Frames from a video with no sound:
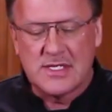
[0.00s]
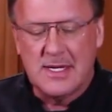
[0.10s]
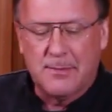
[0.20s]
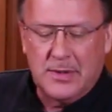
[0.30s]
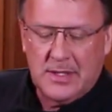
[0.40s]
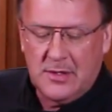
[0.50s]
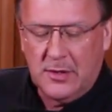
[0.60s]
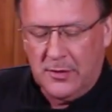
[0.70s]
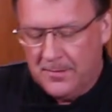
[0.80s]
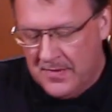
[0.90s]
simple to
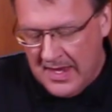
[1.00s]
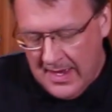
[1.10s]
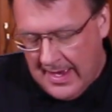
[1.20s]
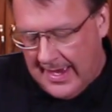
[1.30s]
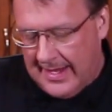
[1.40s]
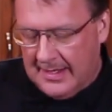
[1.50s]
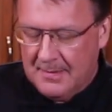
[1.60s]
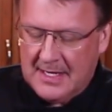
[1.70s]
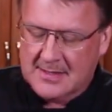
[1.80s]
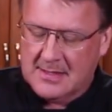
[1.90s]
do. And
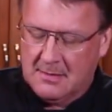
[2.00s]
let me get